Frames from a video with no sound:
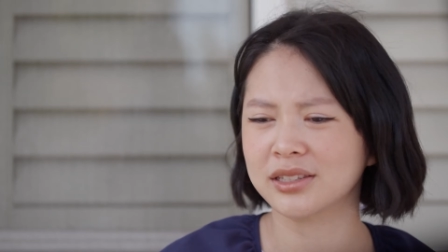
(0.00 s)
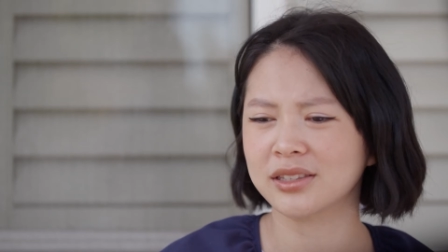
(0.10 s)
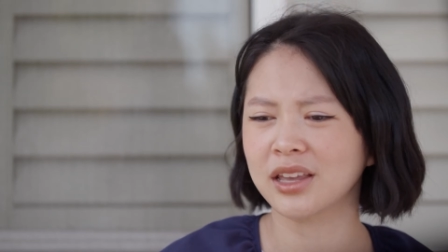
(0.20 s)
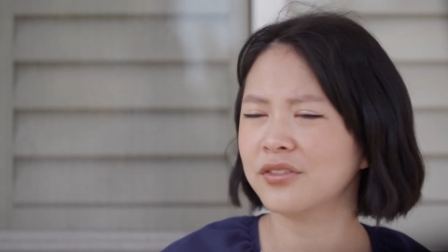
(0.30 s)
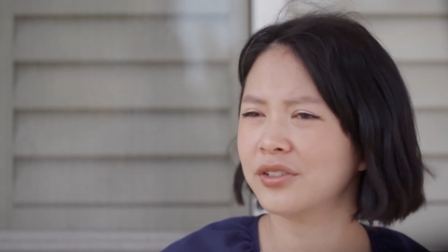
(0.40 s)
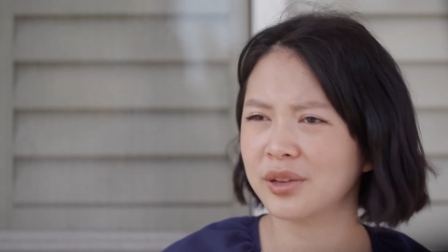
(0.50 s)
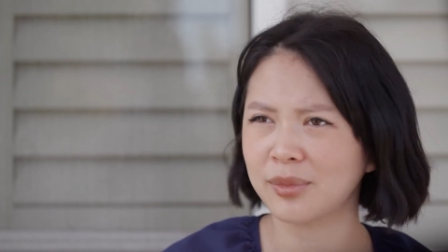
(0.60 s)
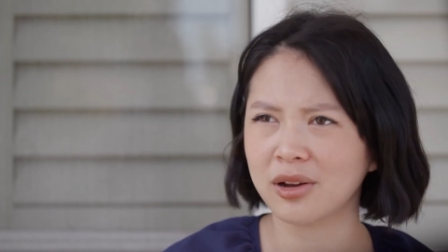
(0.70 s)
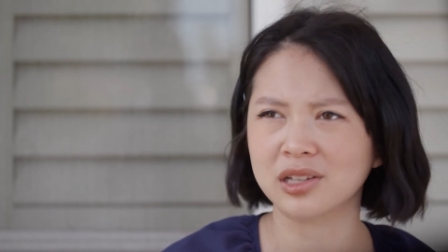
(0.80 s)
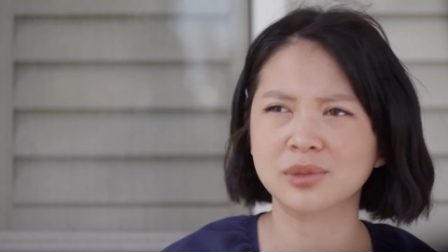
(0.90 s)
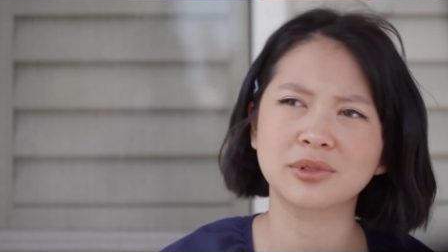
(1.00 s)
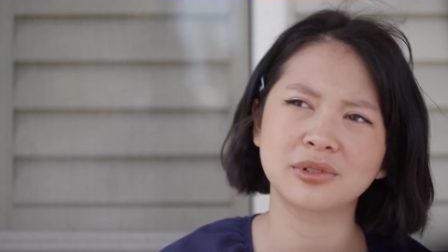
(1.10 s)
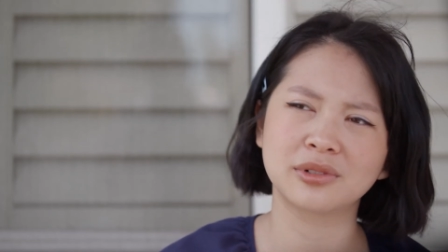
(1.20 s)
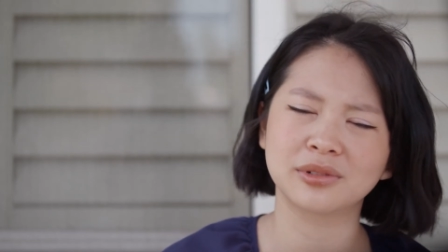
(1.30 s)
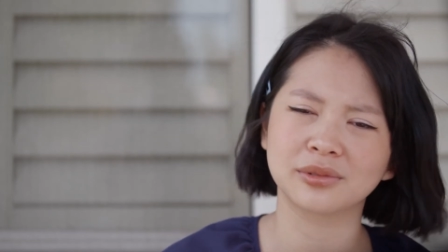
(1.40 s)
thankfully my
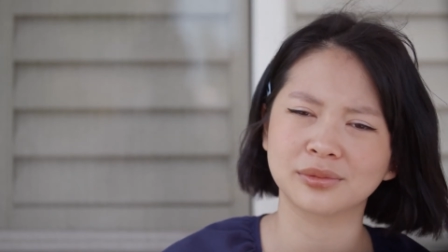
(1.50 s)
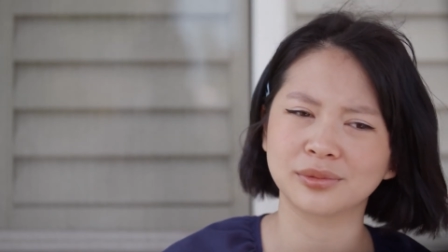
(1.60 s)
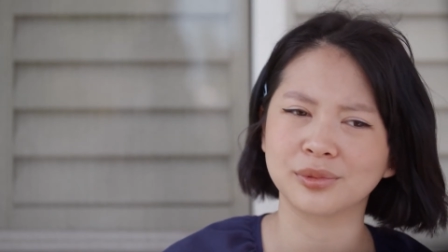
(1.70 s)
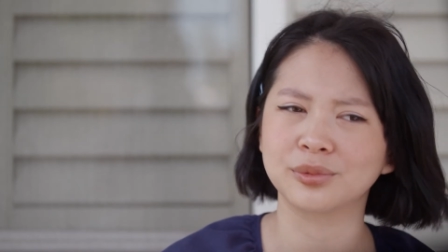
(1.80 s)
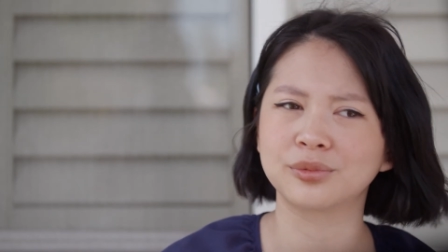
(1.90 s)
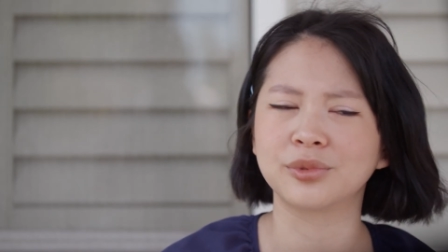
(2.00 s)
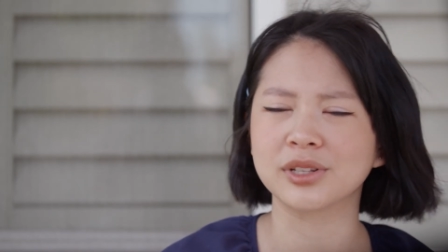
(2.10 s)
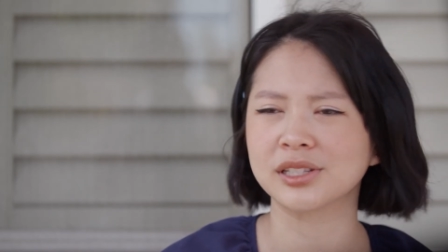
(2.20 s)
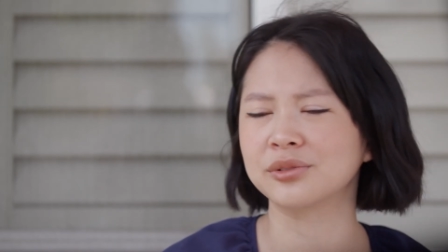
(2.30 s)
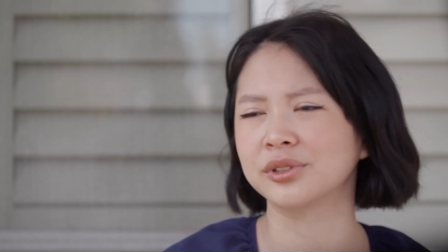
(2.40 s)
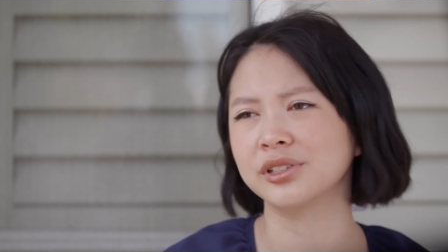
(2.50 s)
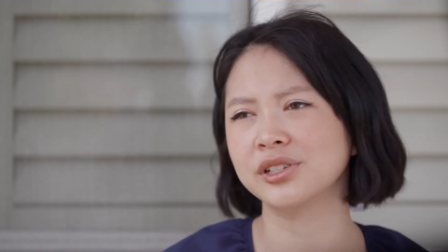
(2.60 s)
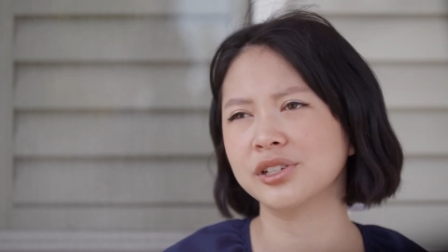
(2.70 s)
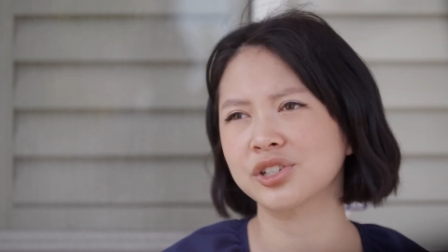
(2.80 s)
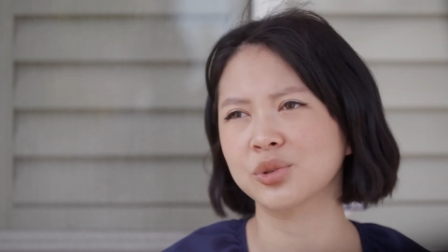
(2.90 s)
hospital wasn't
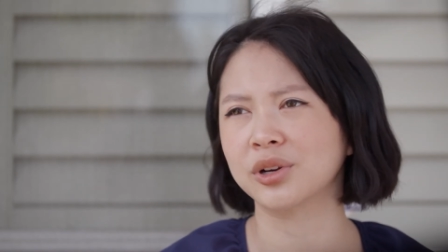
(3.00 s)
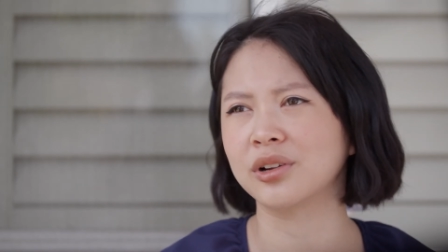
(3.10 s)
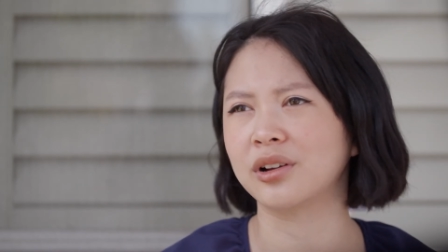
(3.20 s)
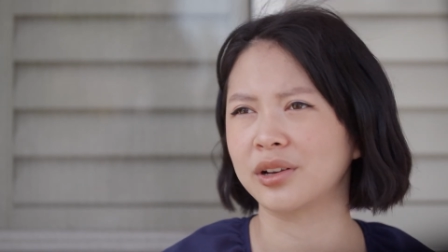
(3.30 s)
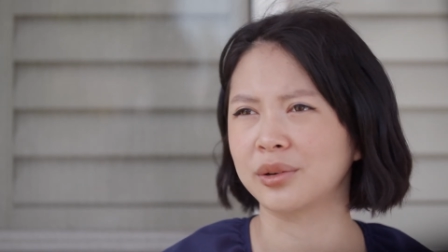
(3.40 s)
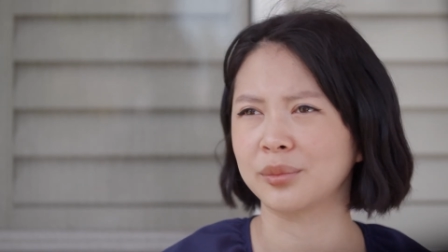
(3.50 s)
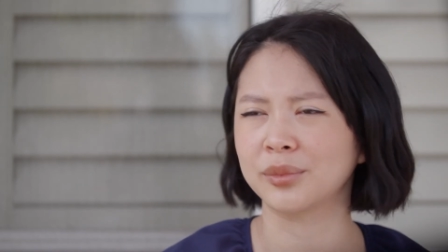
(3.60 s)
really short on